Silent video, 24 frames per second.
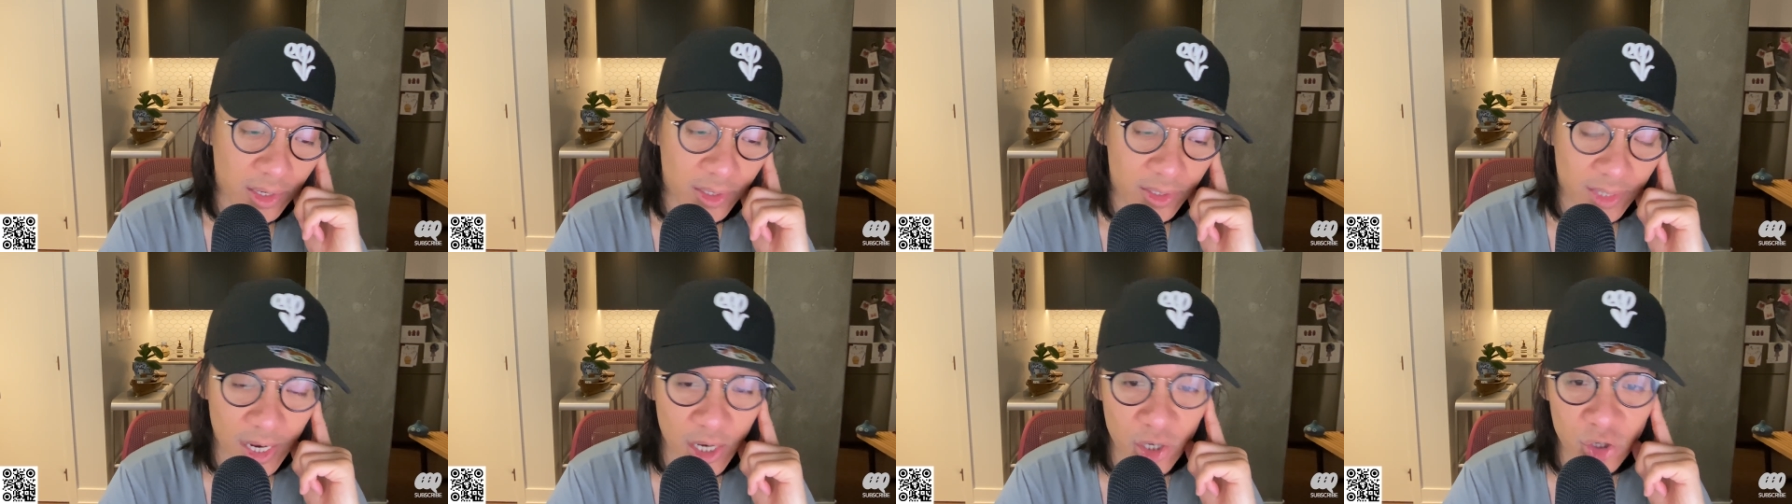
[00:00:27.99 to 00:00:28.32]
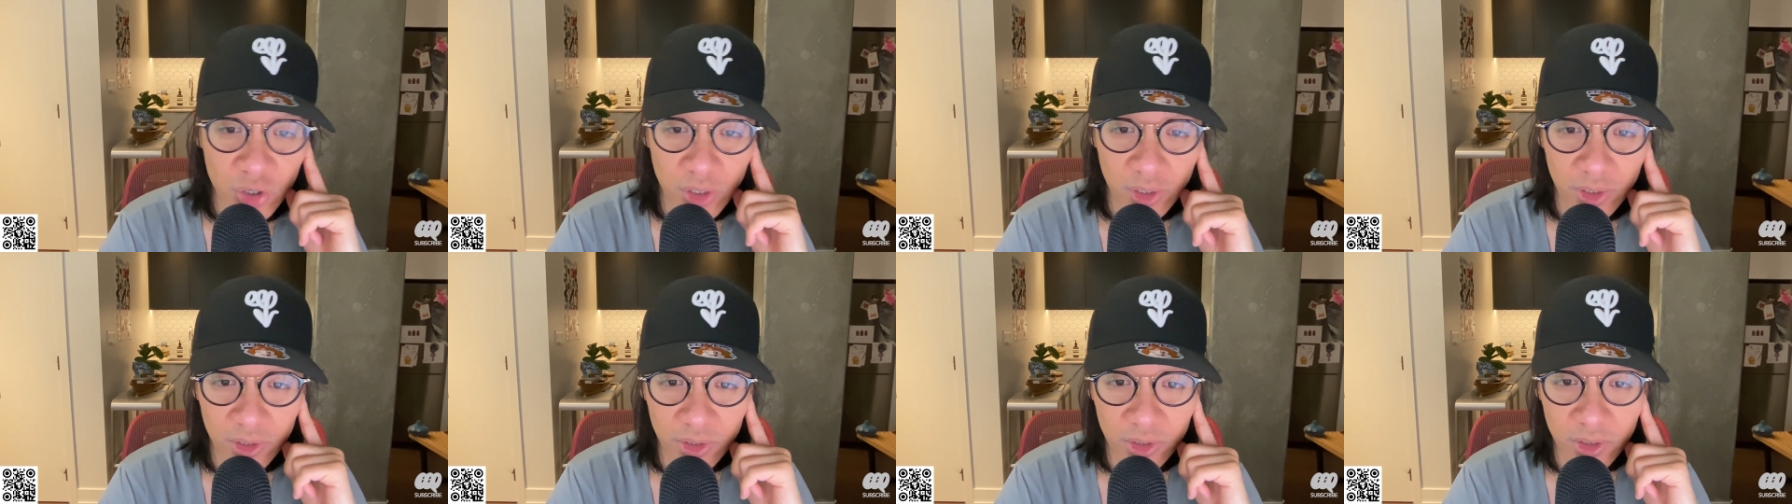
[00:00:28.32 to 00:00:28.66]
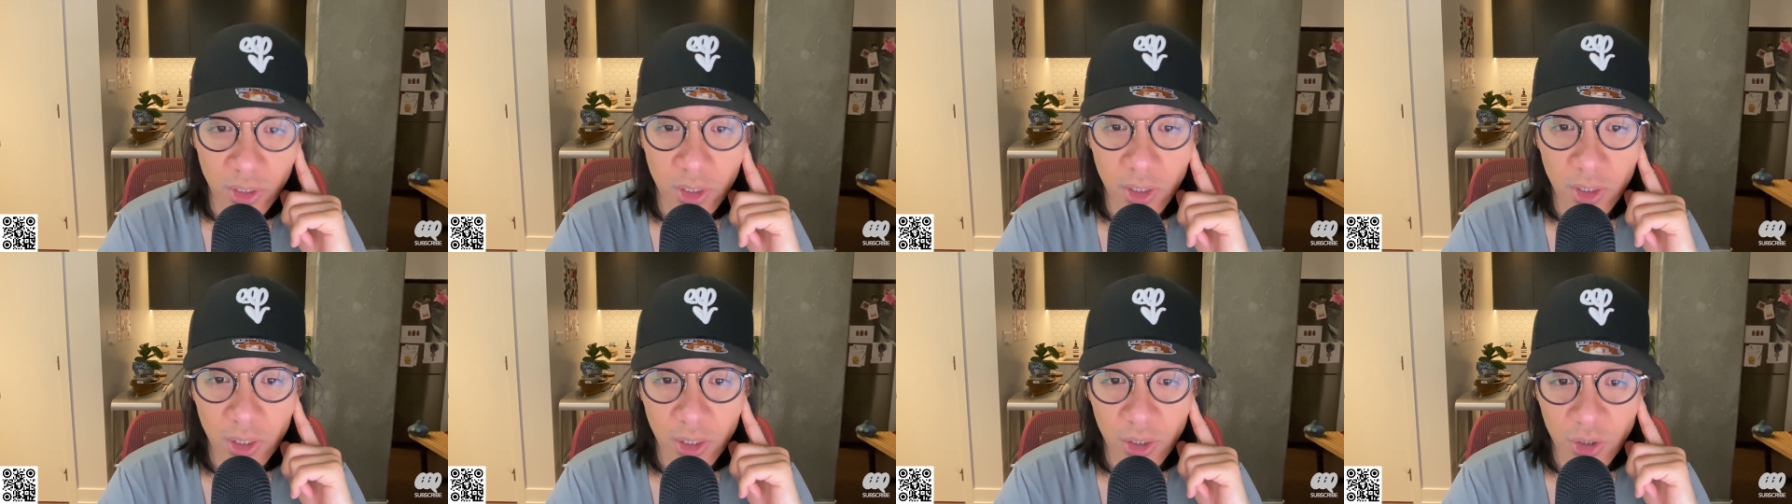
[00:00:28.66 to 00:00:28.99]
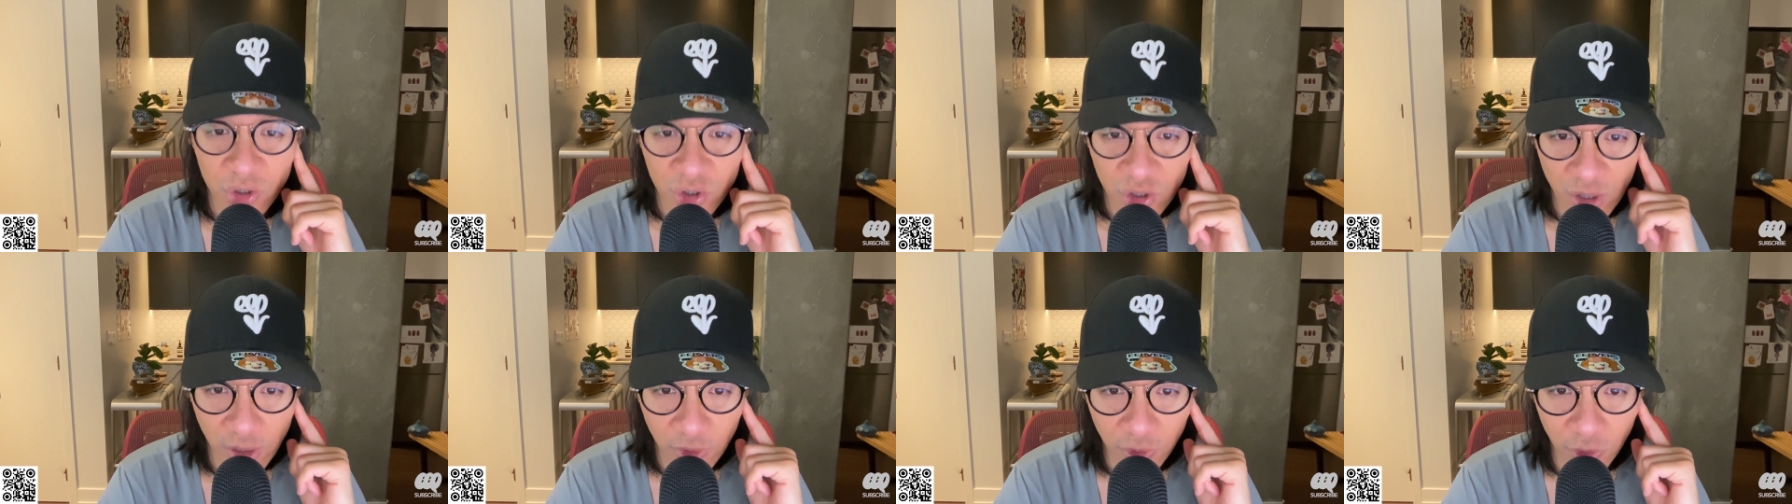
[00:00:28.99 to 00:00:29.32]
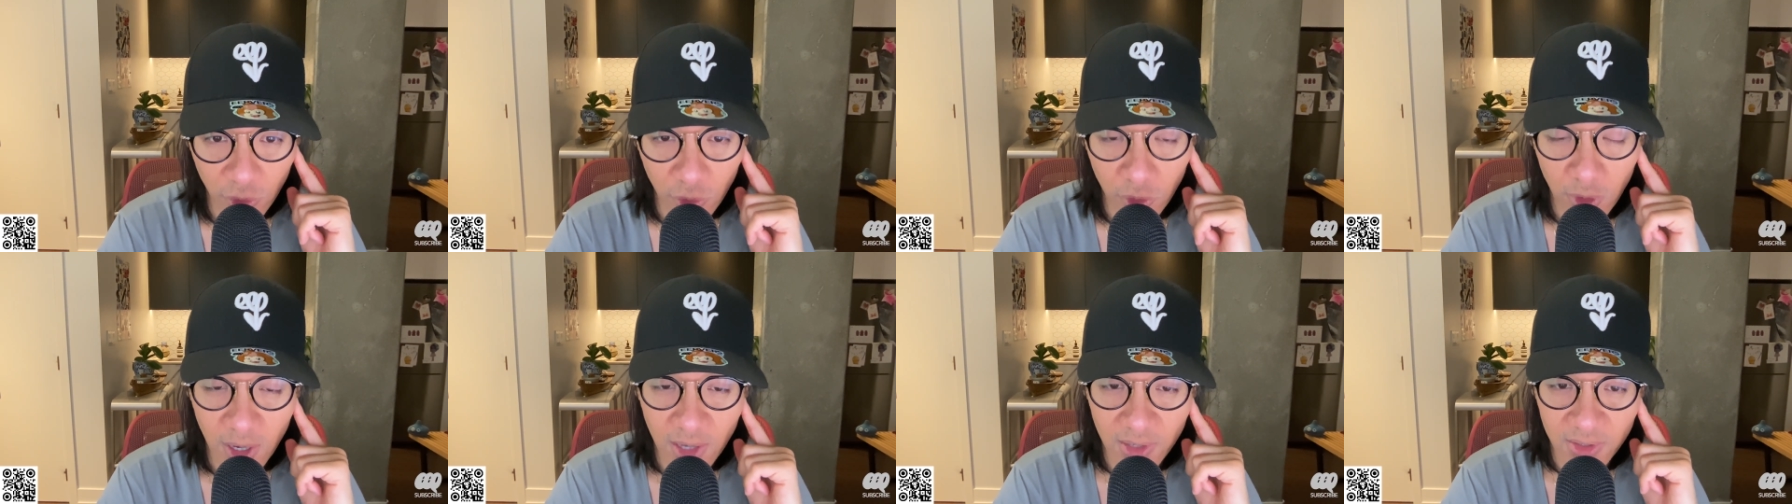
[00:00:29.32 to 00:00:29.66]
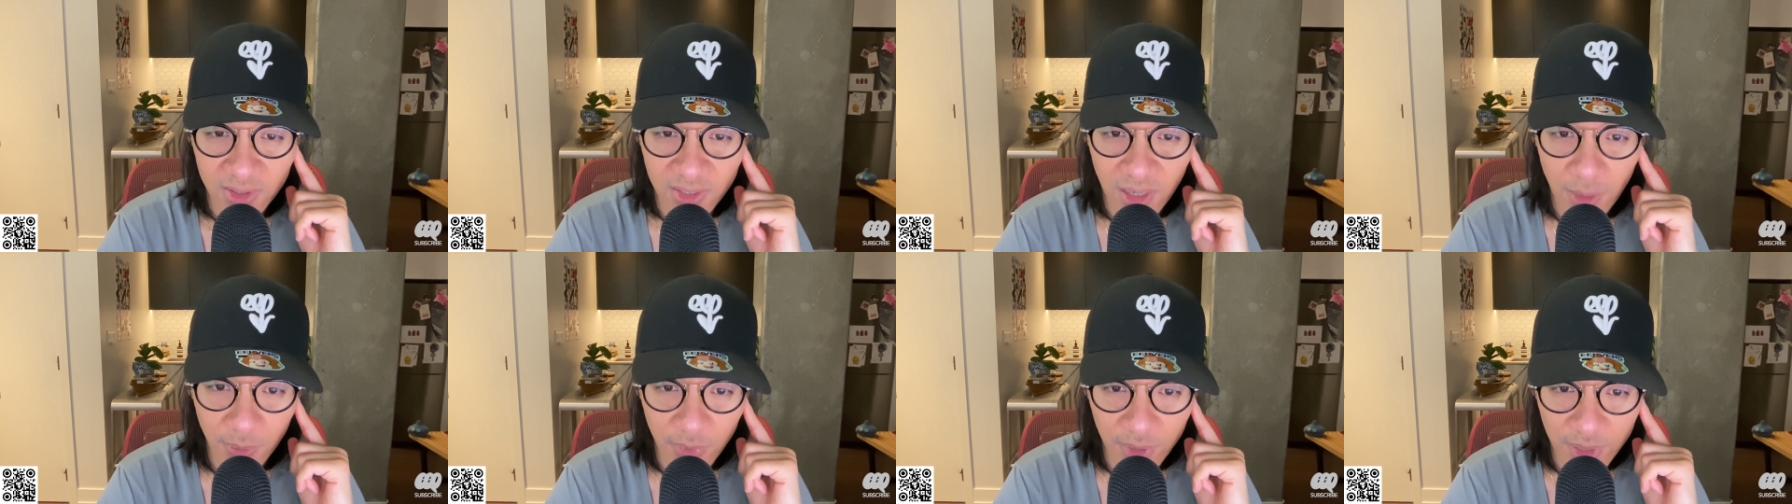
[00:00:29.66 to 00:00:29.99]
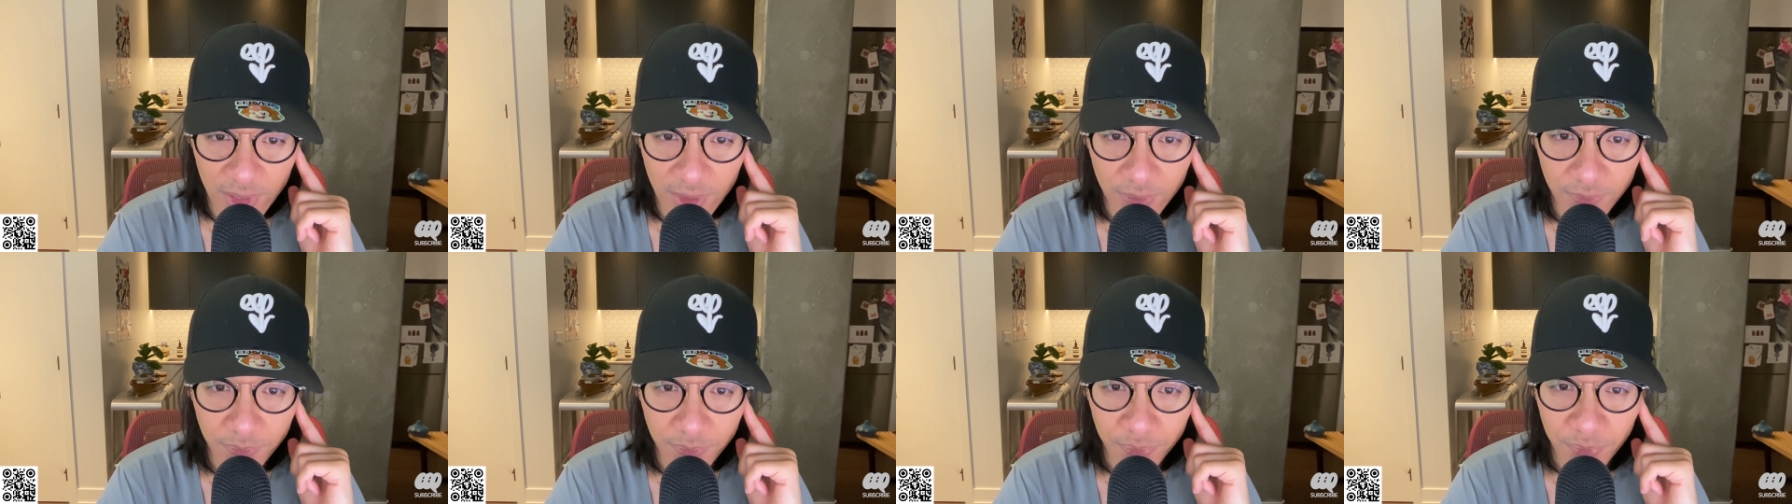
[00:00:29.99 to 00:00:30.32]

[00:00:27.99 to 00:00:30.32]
Nations General Assembly.